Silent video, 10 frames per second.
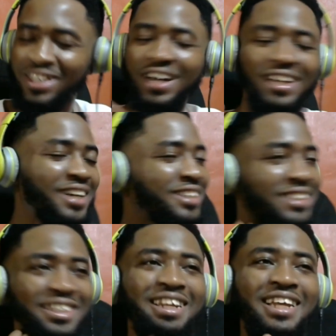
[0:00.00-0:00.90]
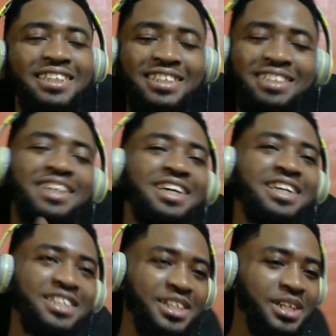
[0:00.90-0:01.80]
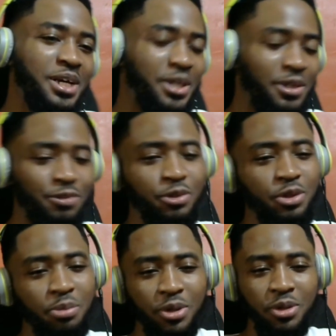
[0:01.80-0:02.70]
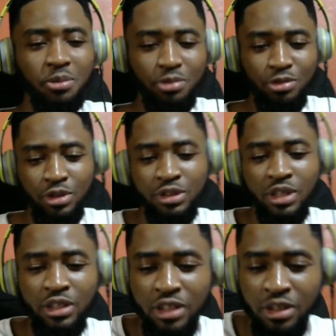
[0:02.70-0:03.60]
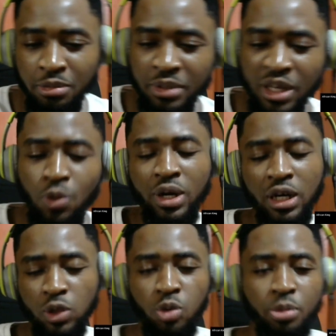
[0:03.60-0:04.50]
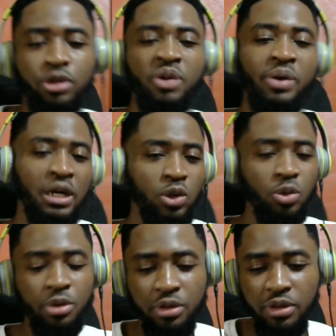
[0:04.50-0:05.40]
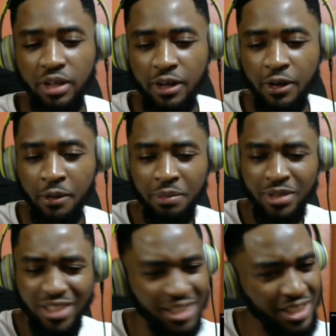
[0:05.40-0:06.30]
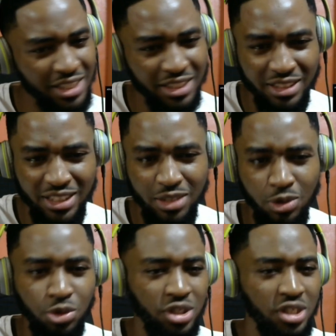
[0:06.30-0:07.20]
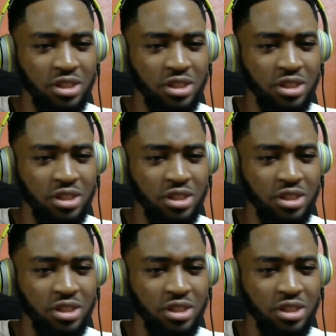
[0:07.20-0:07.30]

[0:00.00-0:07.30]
I like it. I like it. So came from the bottom. Now we're global. Now we're global. Let's take it again. Let's take the chorus again.